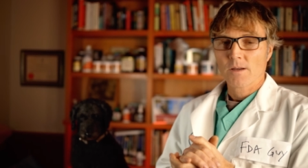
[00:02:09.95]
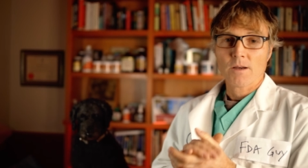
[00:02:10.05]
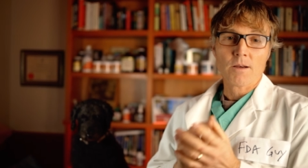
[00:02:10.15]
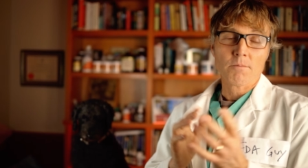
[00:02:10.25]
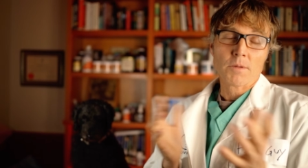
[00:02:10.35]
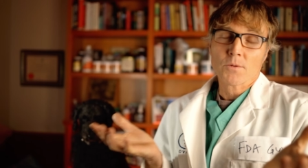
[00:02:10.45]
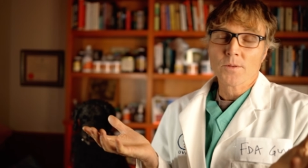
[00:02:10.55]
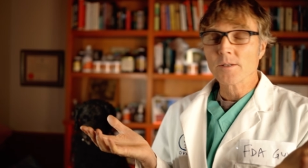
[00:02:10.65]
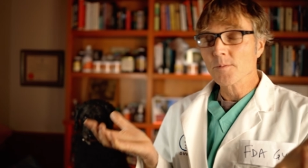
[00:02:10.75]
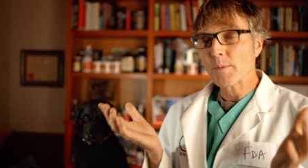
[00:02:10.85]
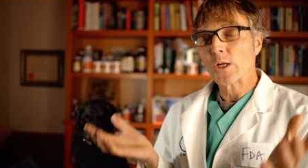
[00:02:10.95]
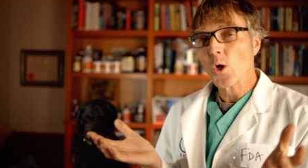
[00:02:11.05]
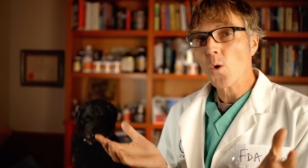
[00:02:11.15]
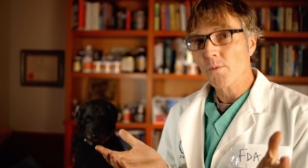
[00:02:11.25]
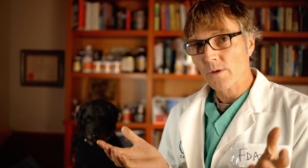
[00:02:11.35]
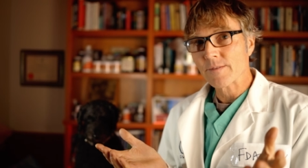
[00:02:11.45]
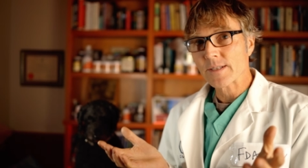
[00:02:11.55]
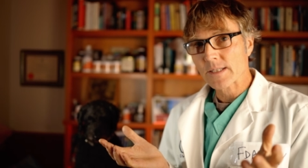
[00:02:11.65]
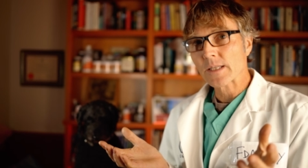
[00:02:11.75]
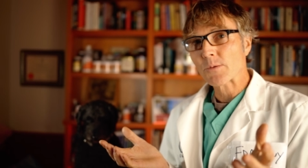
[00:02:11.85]
Um, and there's been no
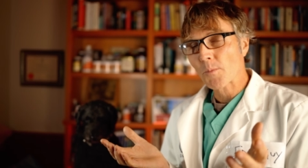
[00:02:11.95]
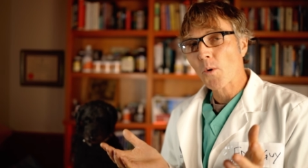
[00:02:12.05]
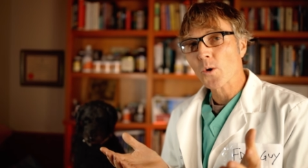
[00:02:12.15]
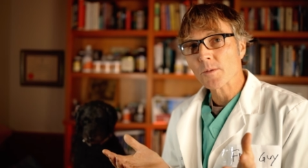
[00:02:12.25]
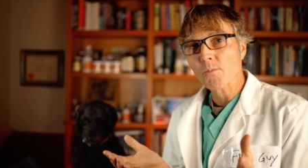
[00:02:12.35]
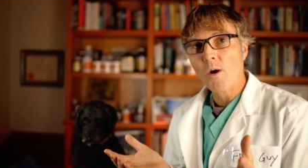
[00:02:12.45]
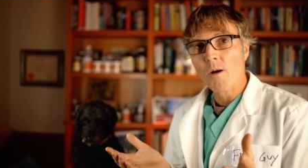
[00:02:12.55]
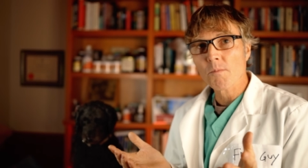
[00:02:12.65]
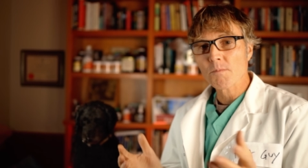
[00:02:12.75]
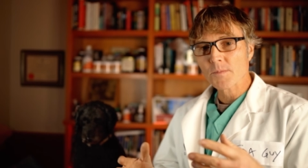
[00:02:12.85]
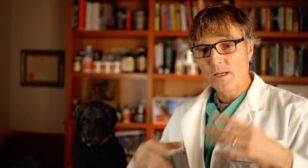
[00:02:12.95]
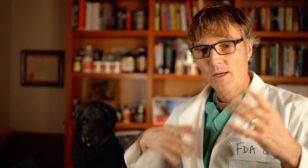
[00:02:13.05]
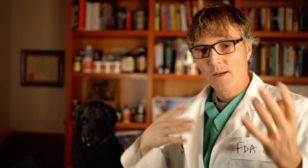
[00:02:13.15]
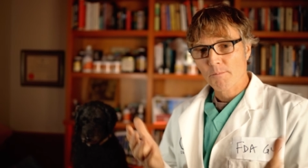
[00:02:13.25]
previously reported problems,